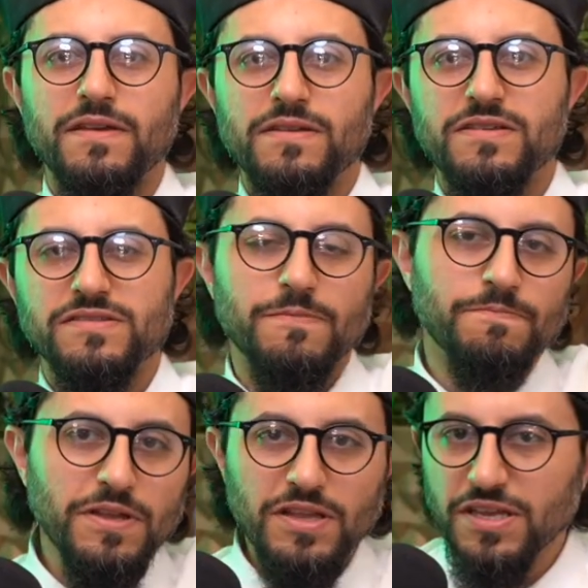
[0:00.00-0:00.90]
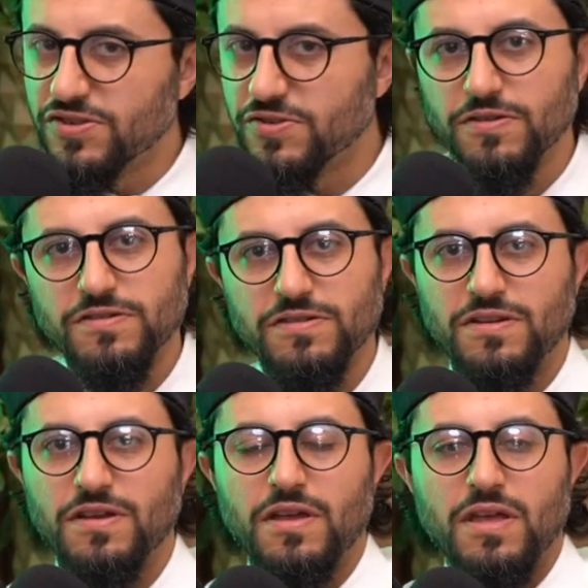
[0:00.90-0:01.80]
He's completely in Zuhd.
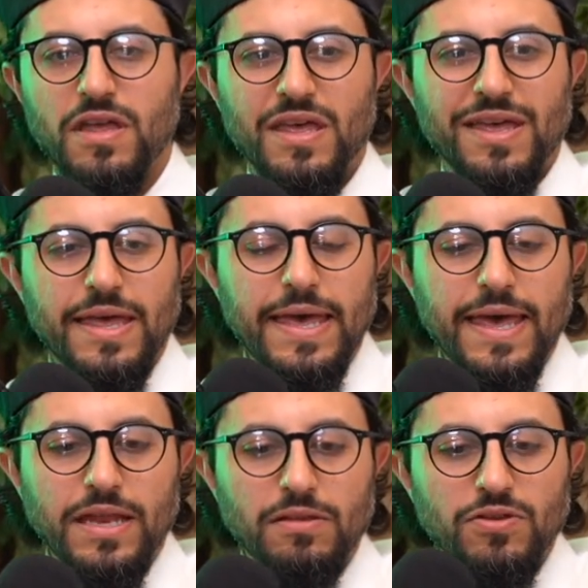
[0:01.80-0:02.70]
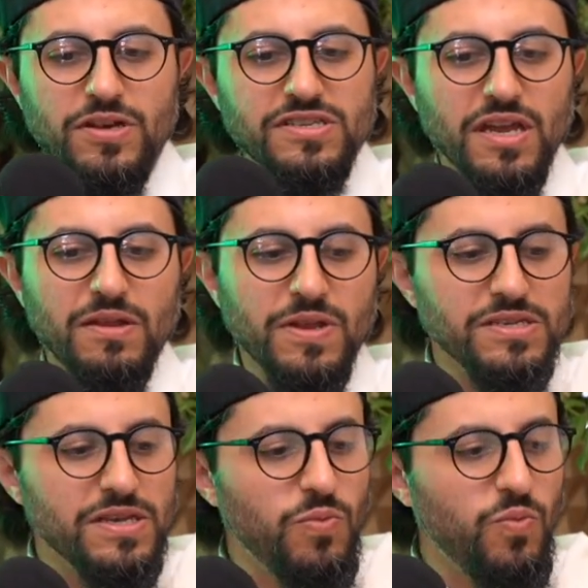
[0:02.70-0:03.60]
And he looks at him and he
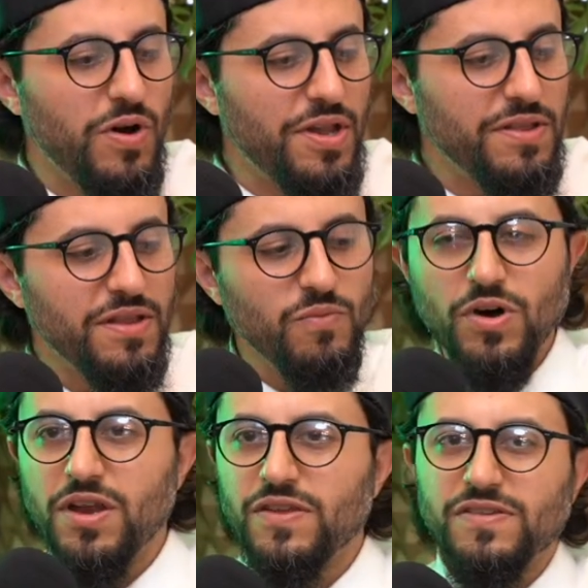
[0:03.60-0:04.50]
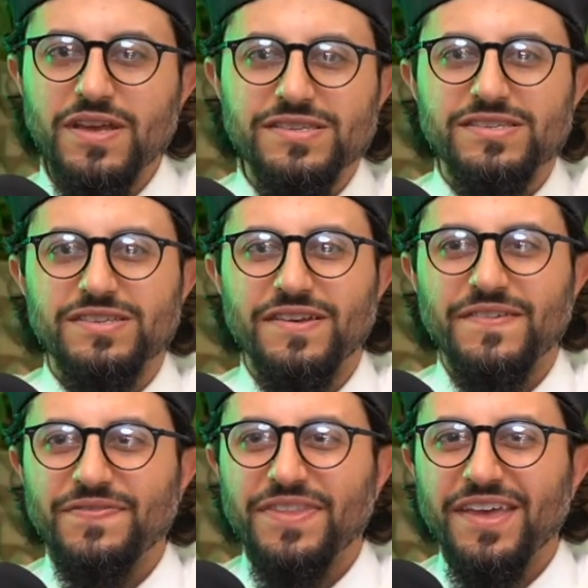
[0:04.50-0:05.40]
said, what is this?
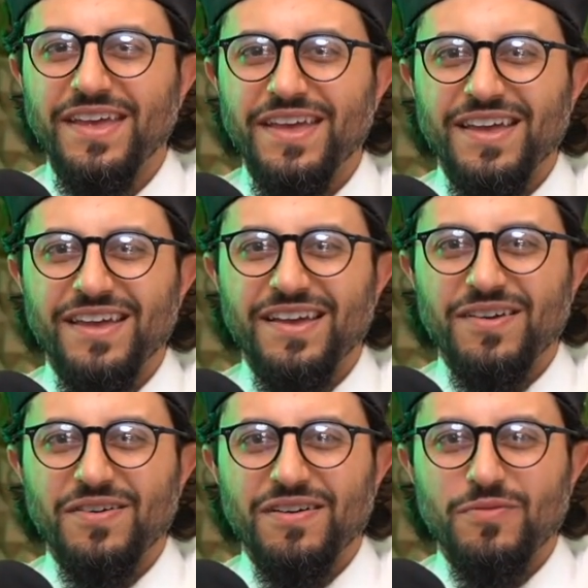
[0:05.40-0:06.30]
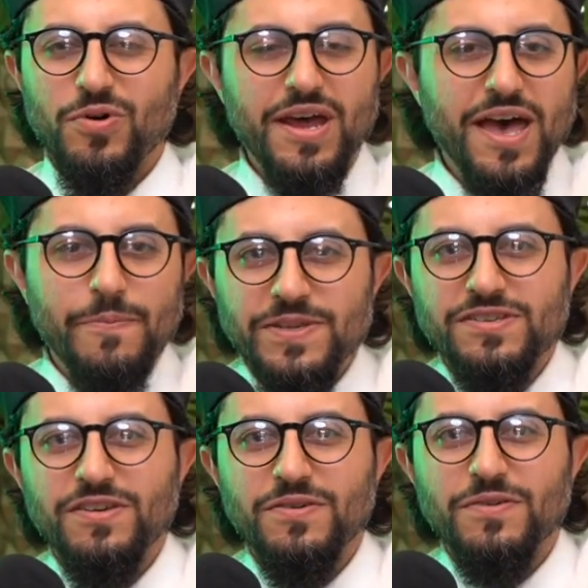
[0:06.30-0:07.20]
What happened
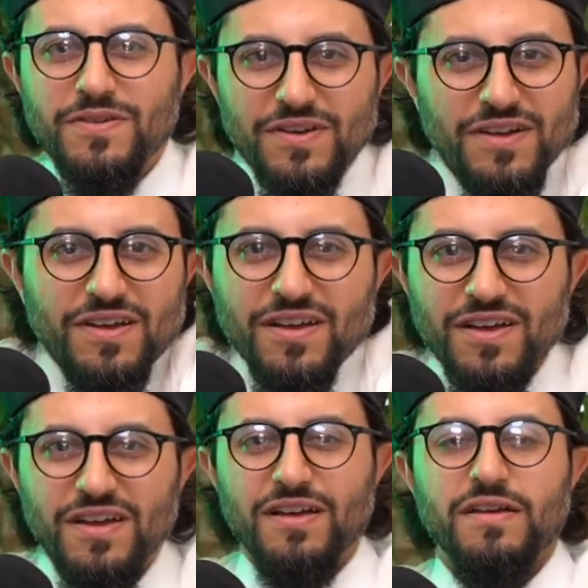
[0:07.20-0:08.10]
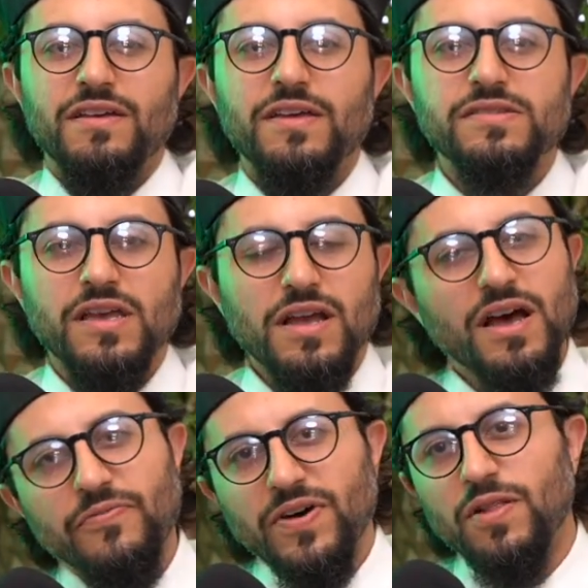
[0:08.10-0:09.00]
to you? He's like, I
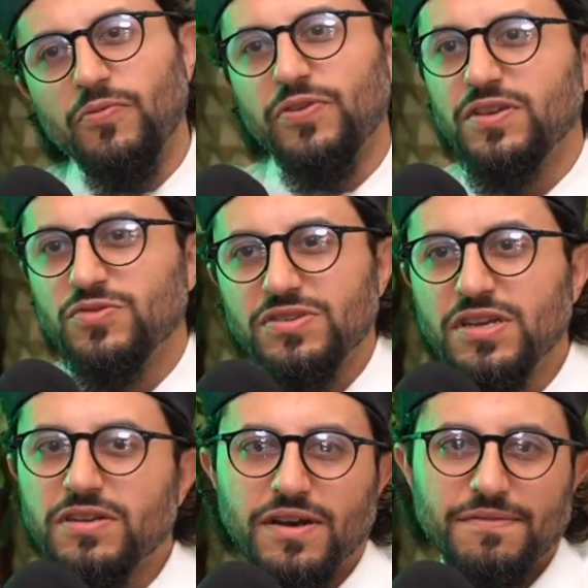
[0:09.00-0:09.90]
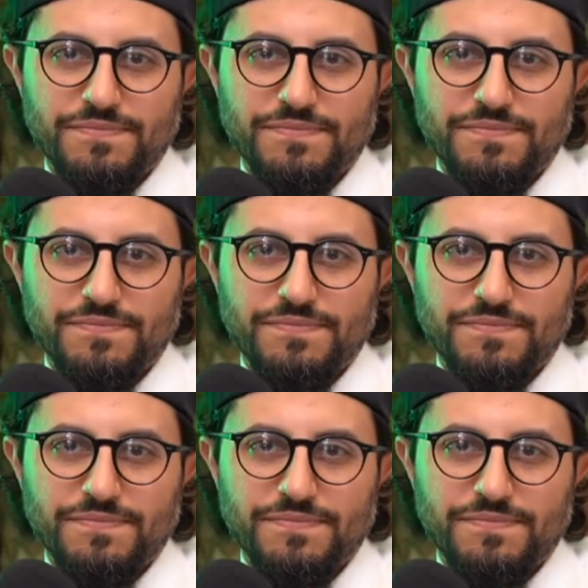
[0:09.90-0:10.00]
follow Fariduddin now.